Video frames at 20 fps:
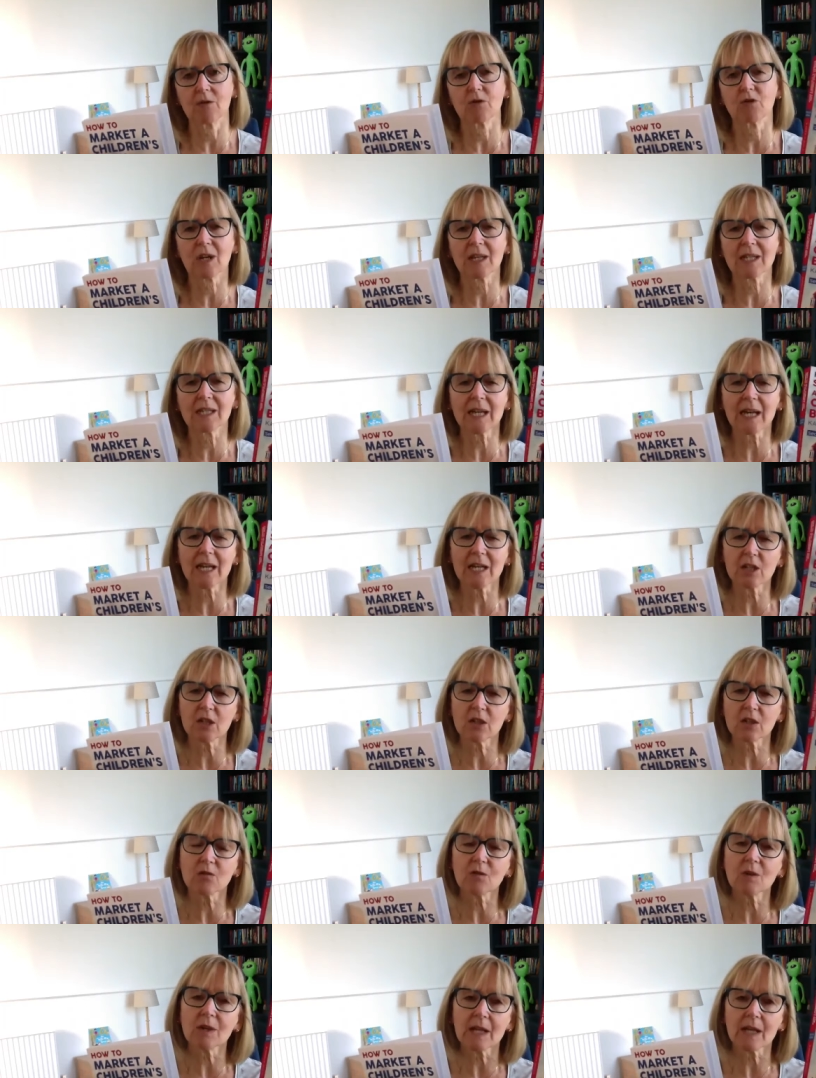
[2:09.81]
And
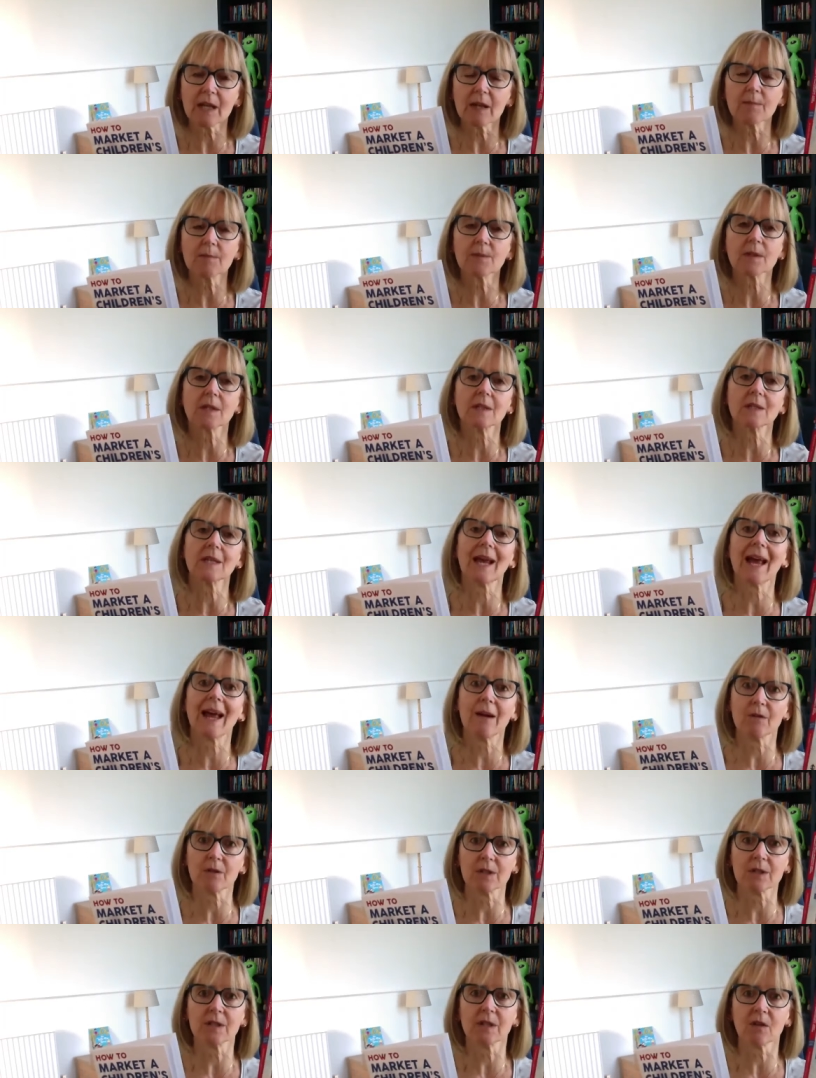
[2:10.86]
translations really comes under how
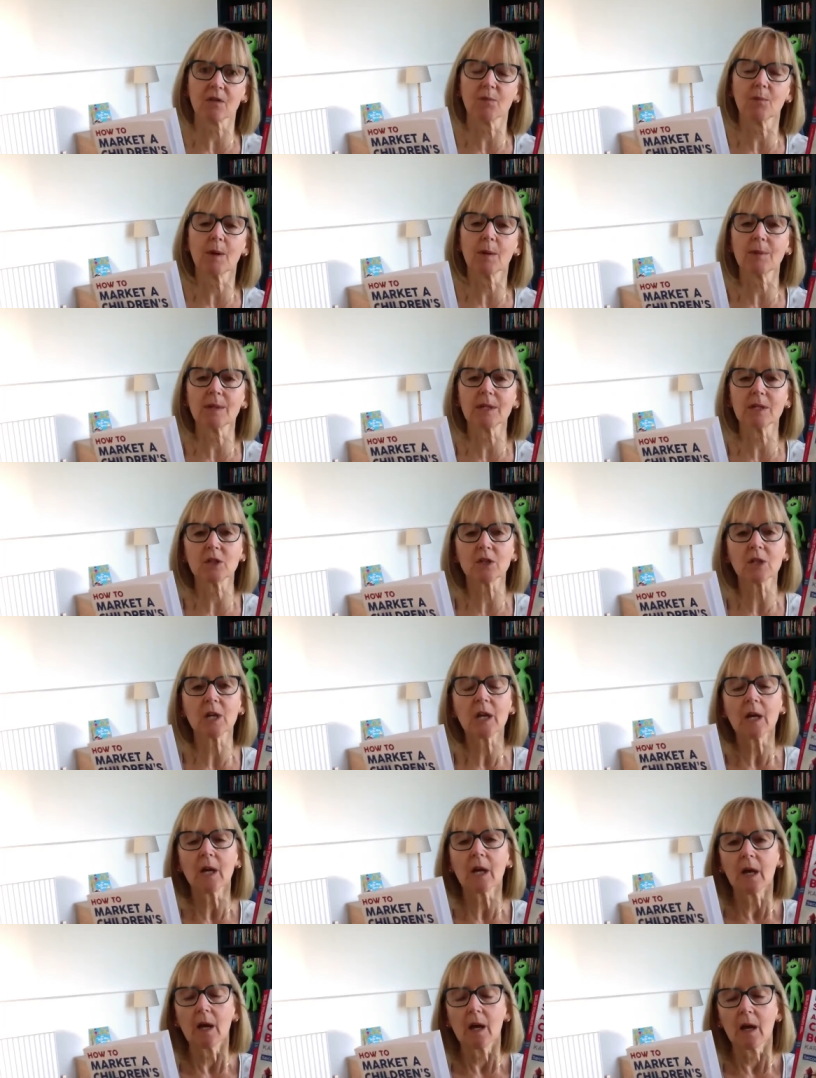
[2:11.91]
to self-publish
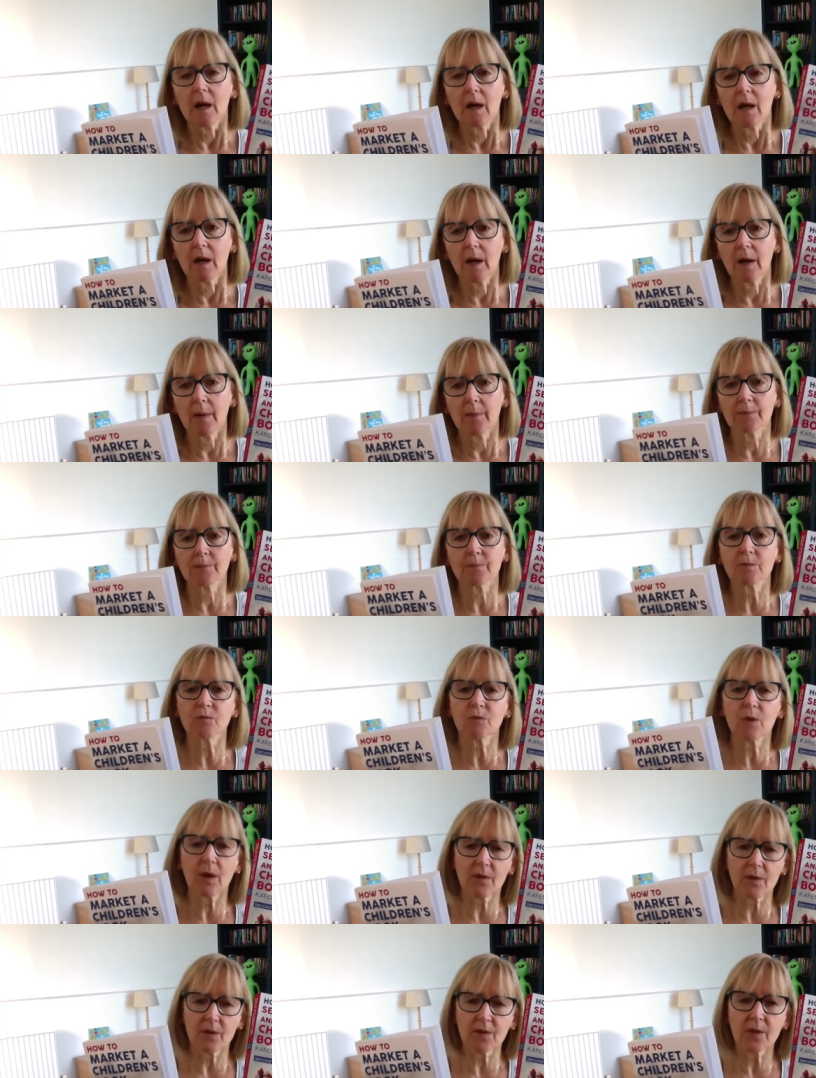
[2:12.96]
um,
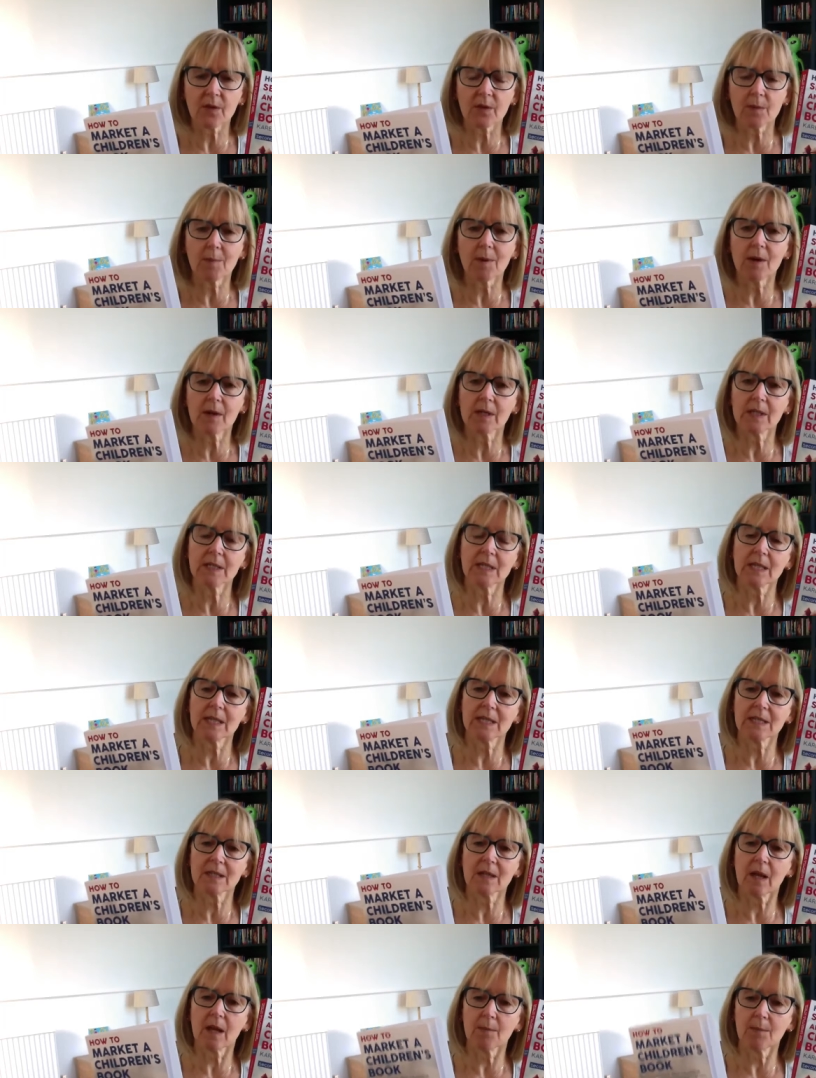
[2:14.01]
rather than the marketing
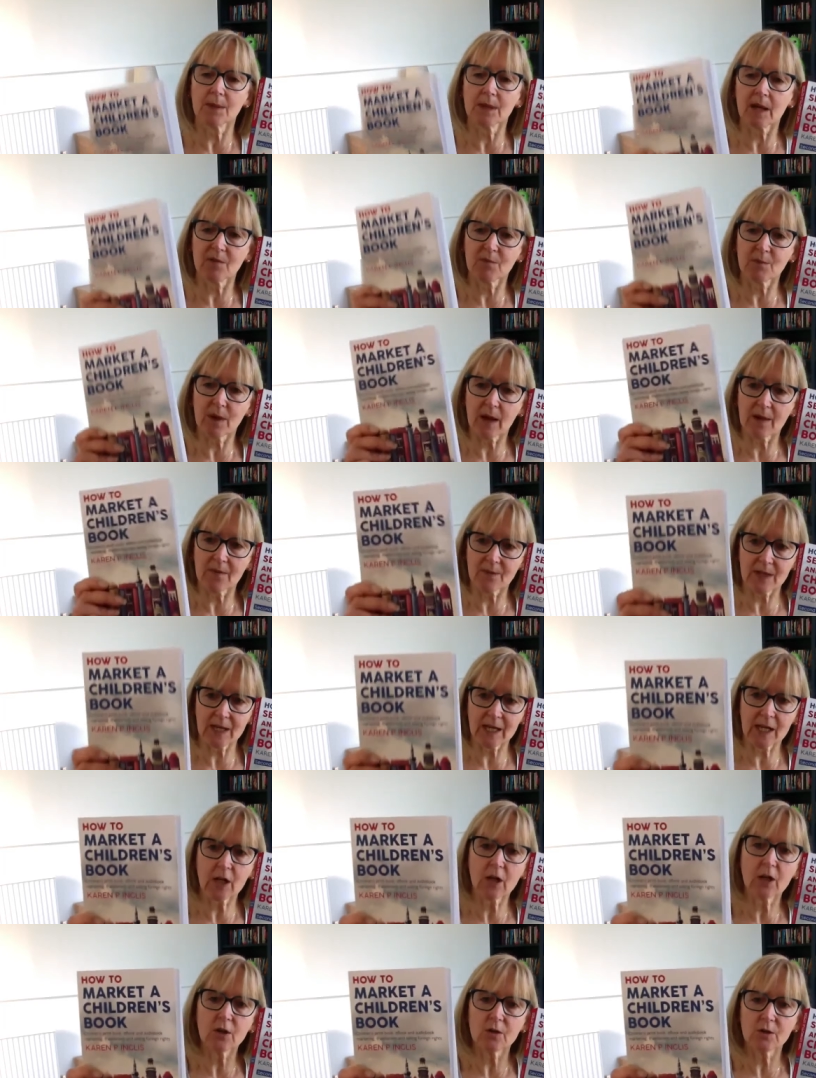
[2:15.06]
side, but I've, I've
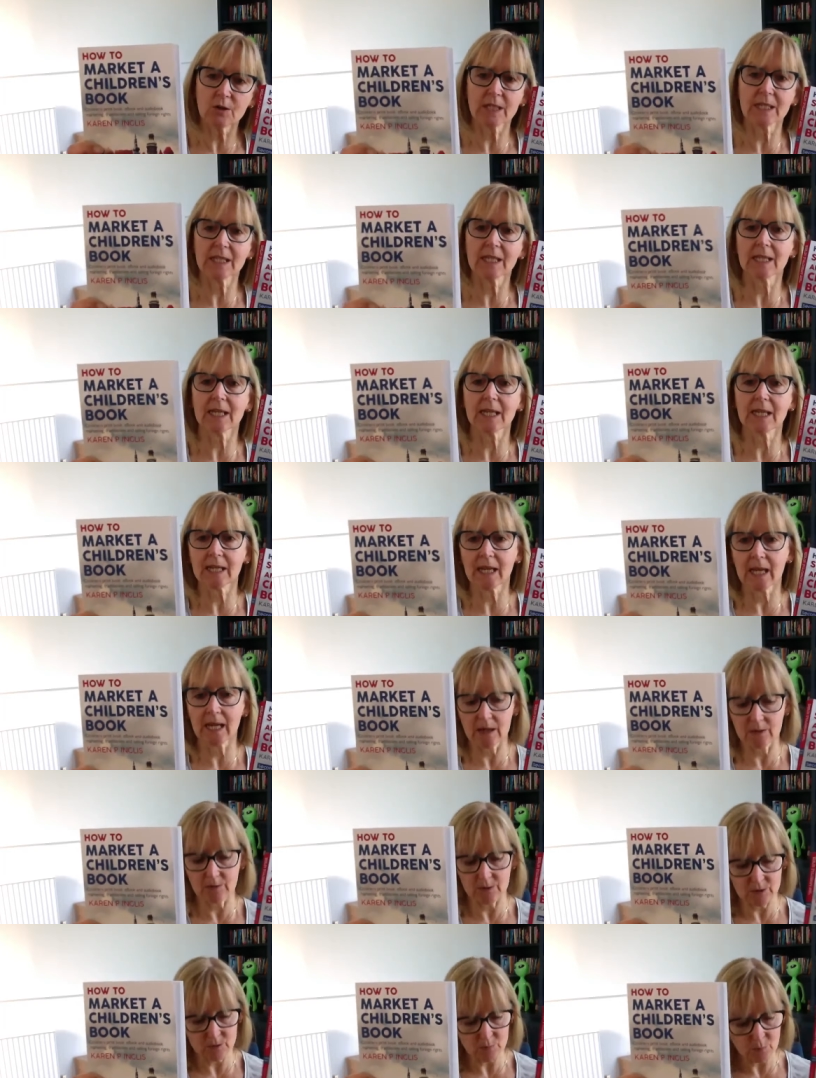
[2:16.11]
included it in
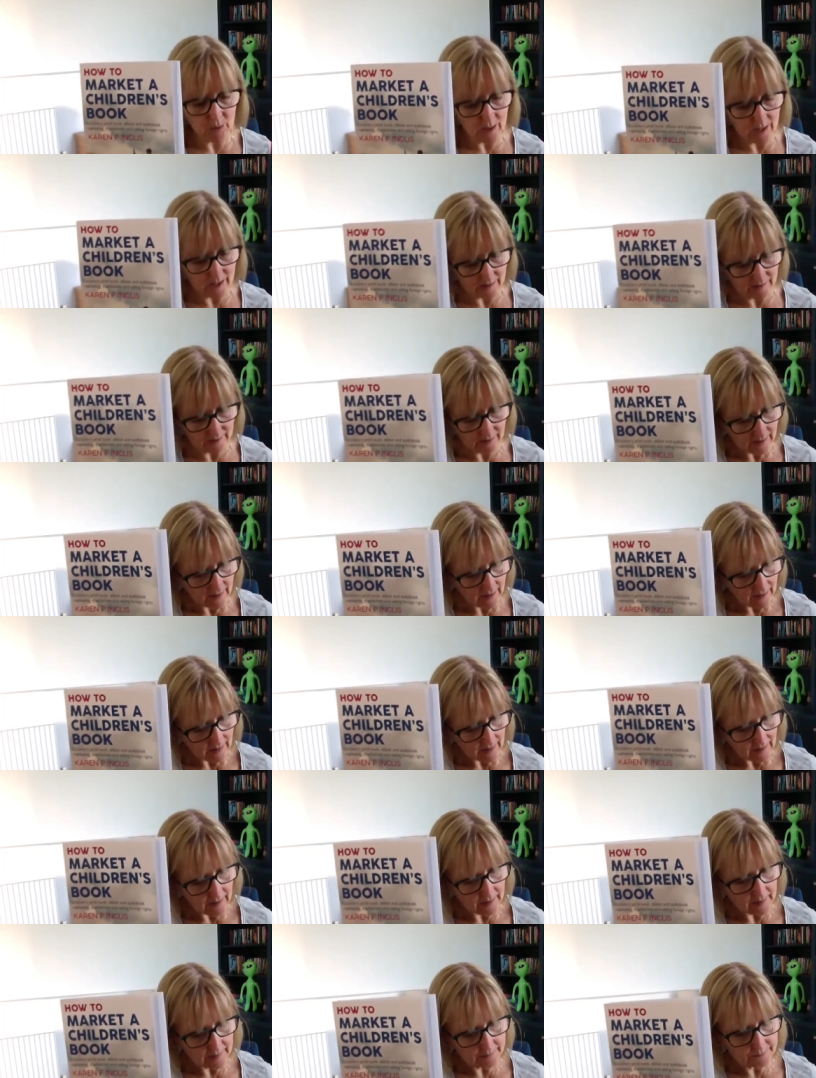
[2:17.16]
here as well.
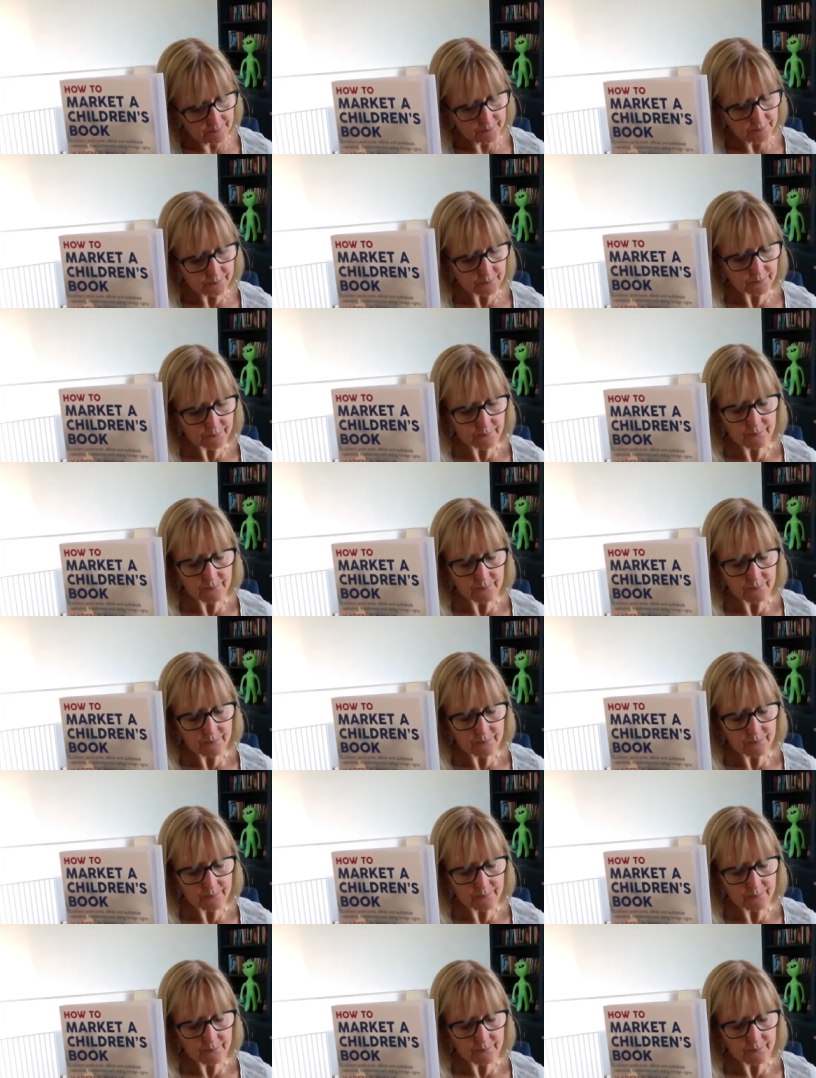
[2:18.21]
Um,